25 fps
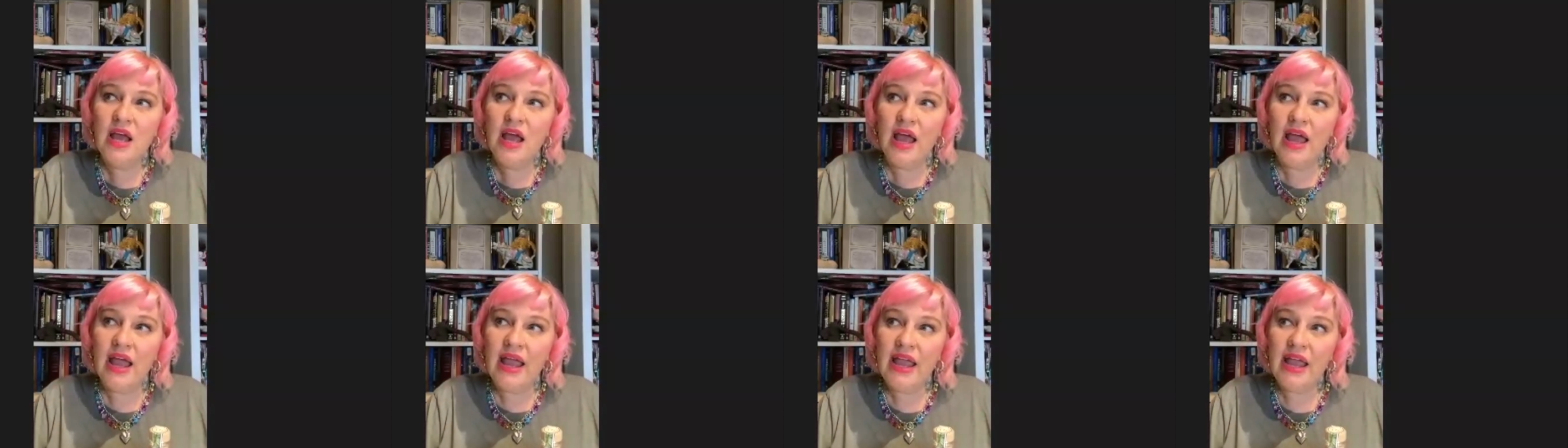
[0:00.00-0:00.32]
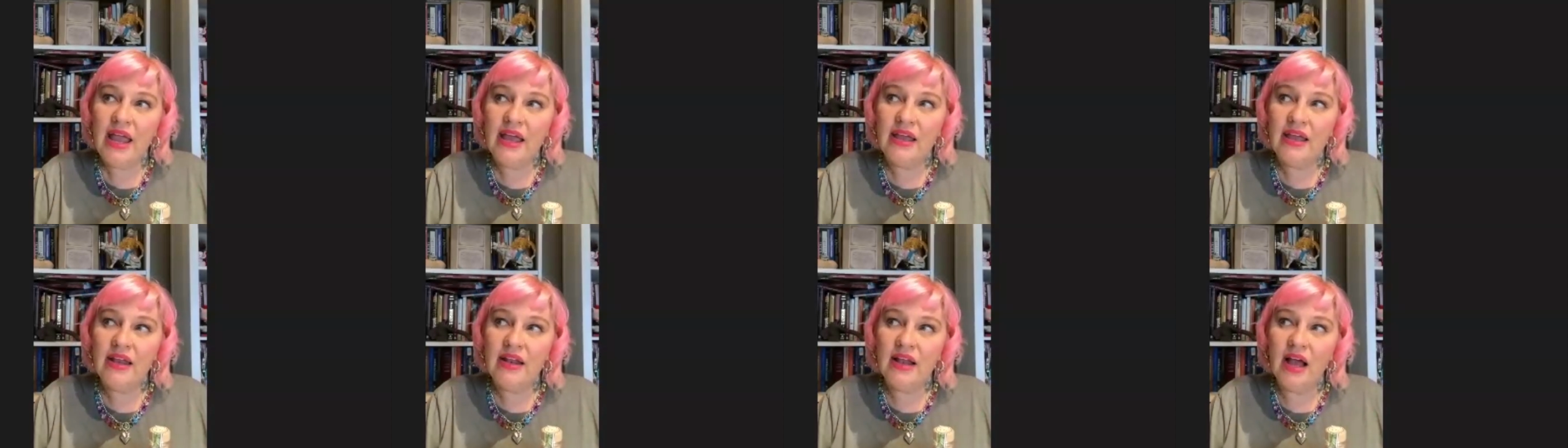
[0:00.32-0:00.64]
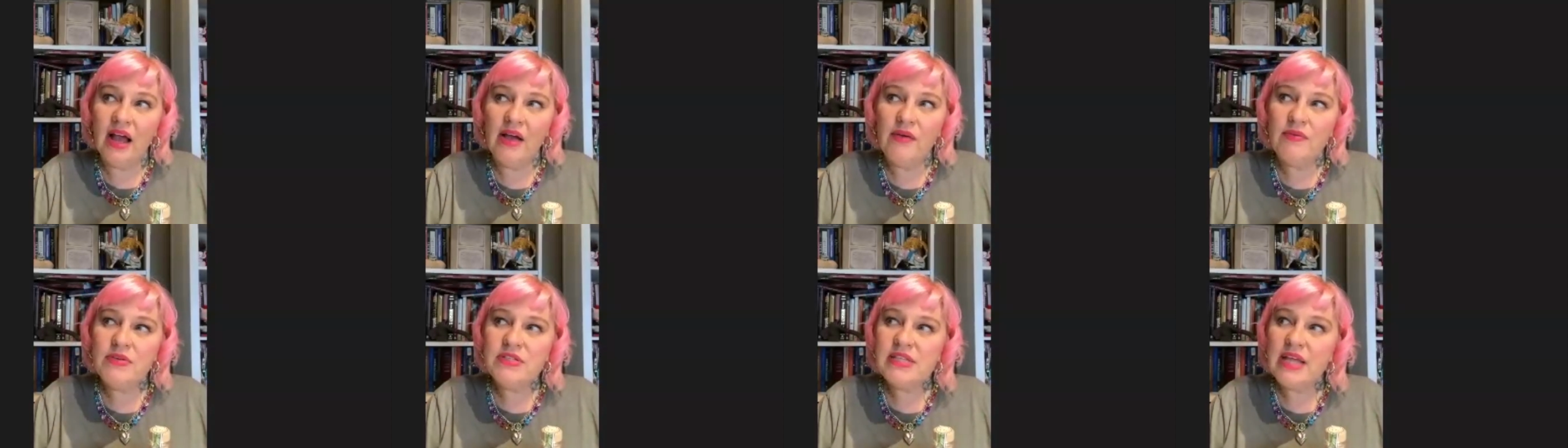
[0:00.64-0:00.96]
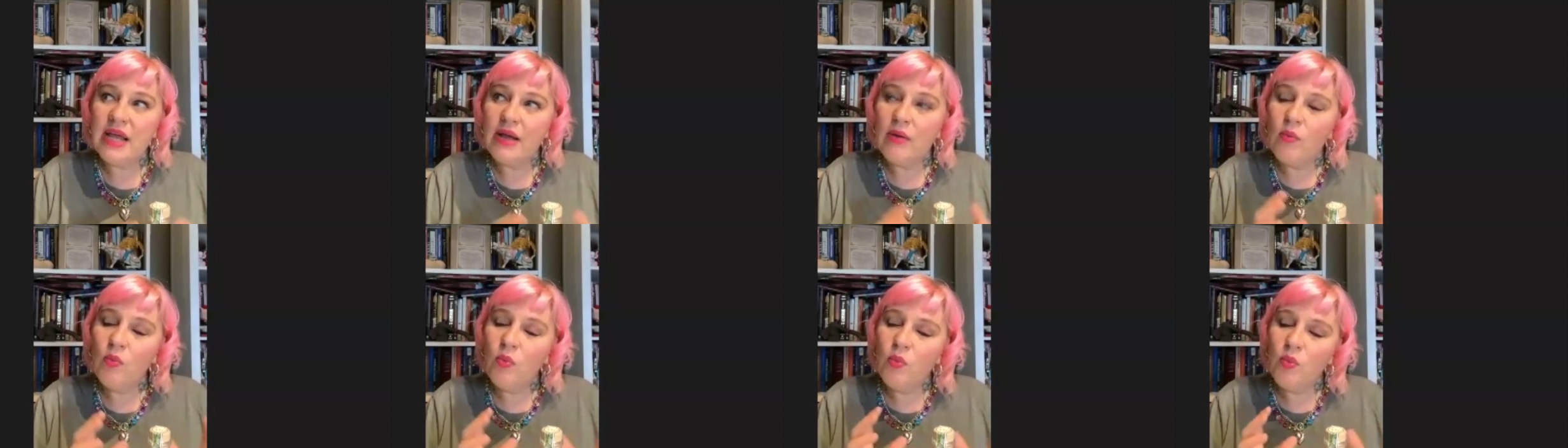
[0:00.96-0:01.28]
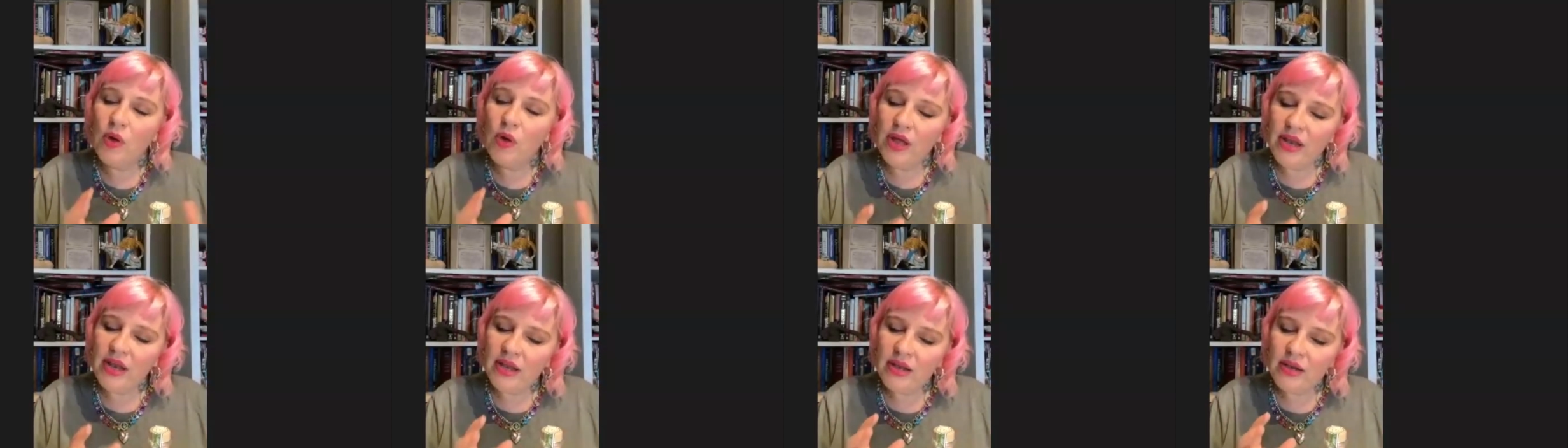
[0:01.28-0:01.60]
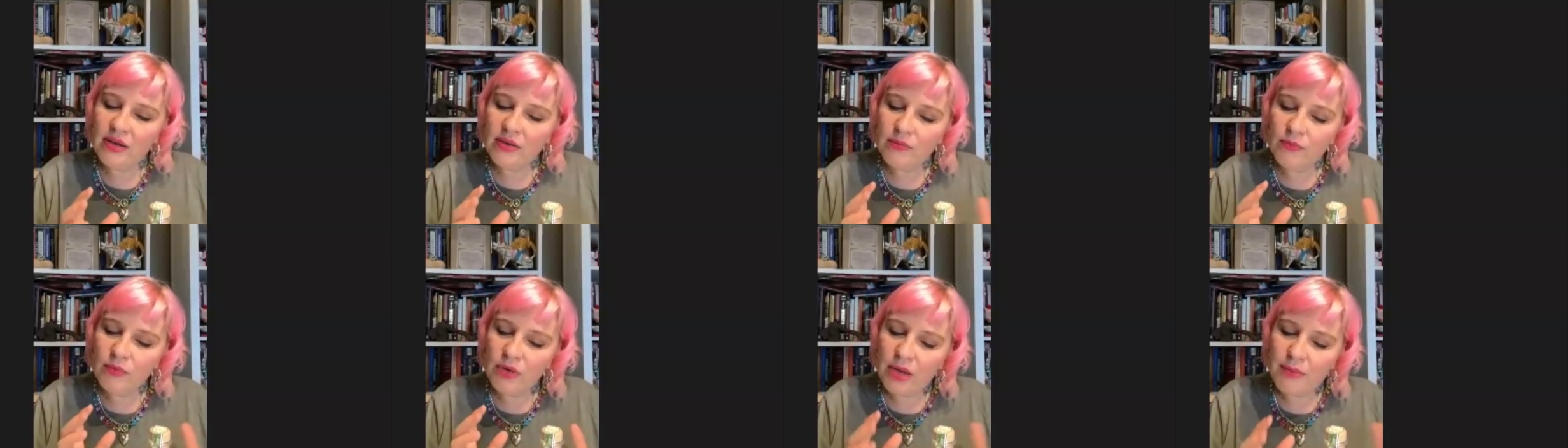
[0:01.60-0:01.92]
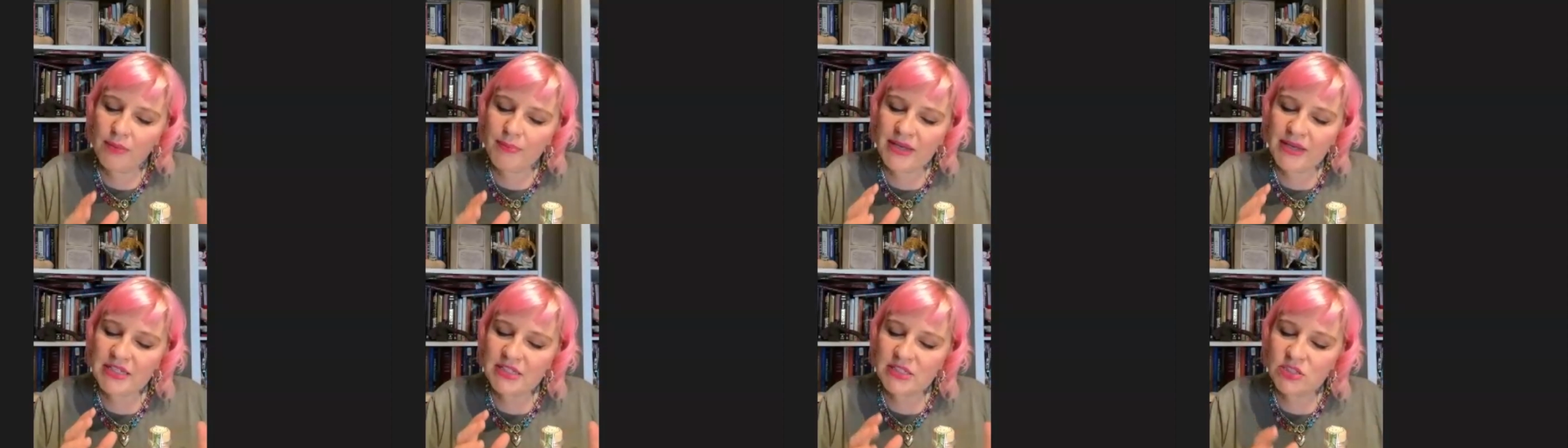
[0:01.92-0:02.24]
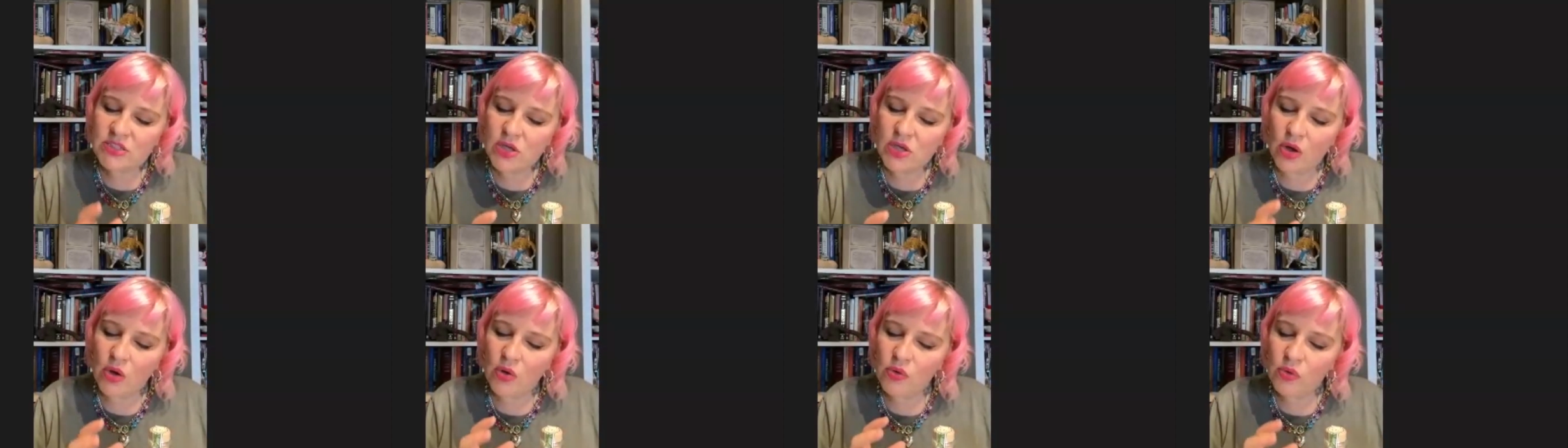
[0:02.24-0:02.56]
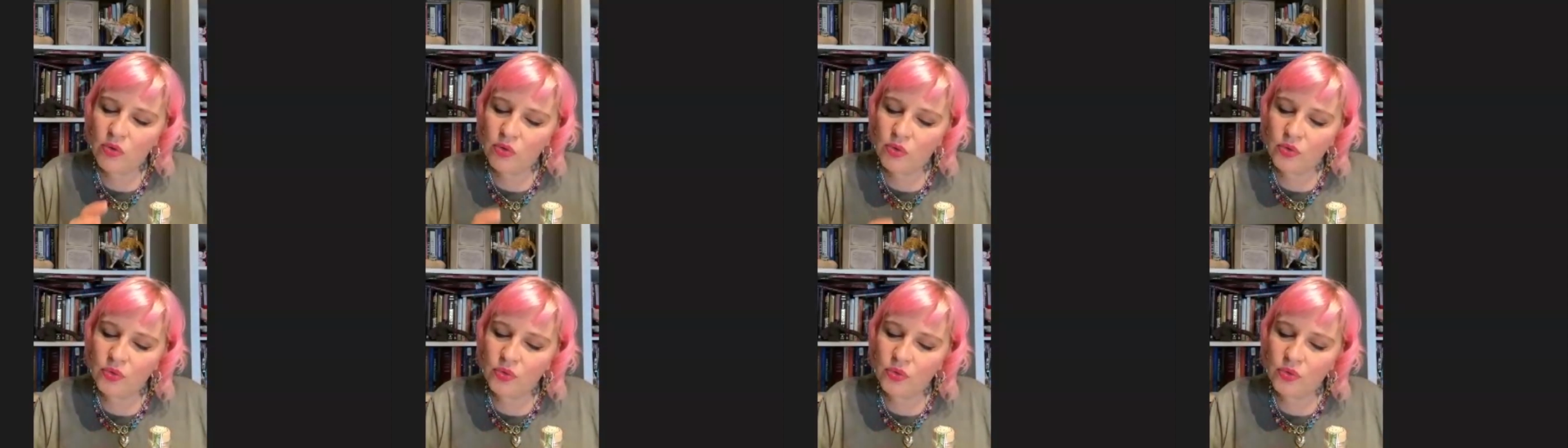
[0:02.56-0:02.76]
And I was like, would it be so